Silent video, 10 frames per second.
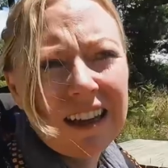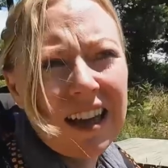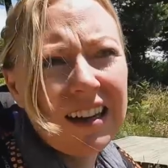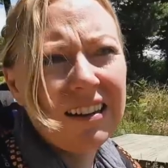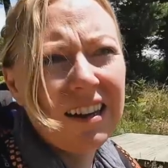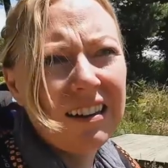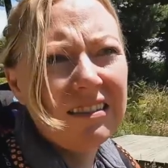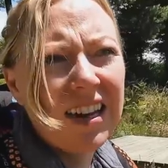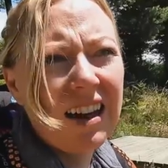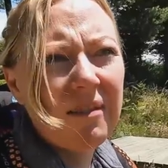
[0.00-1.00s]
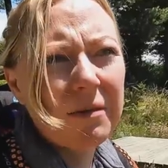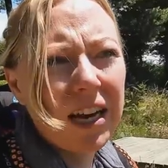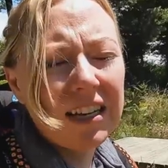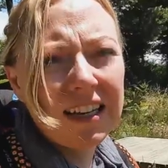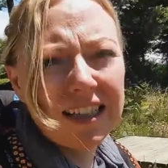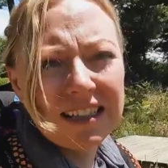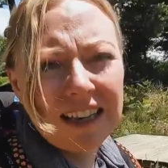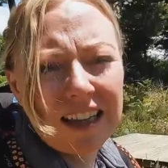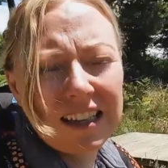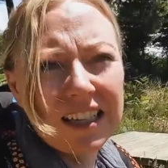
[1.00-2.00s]
I don't know, now I'm kind of like
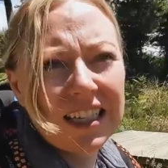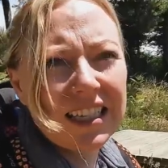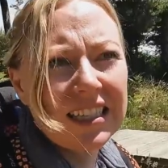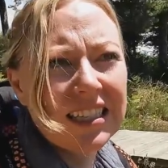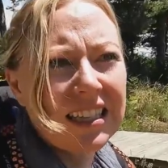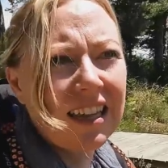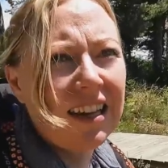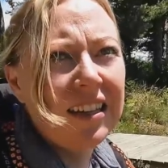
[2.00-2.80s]
settling into the